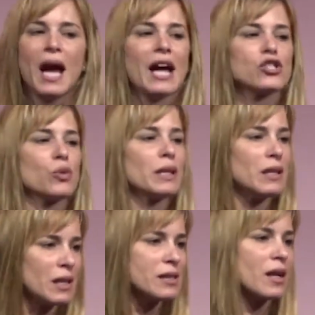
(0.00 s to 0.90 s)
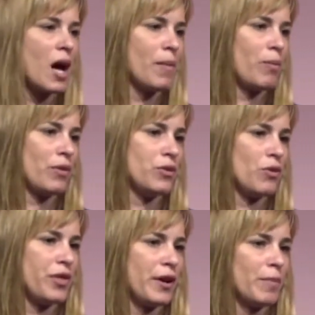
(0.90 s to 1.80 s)
And so we need to come up with
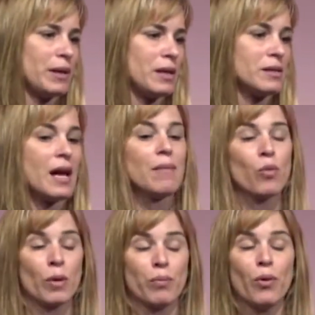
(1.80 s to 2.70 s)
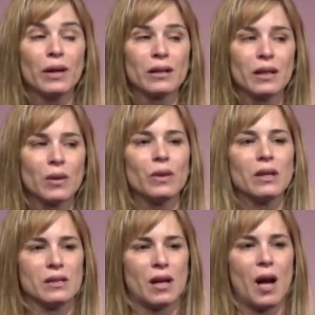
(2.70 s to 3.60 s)
new therapies, and more importantly, we
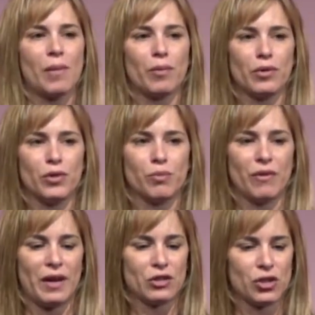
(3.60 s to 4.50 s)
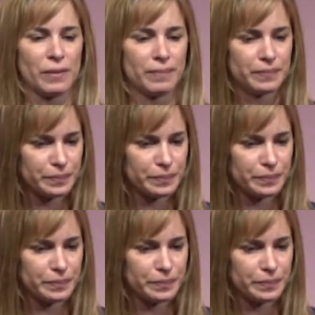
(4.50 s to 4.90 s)
need to come up with new prevention.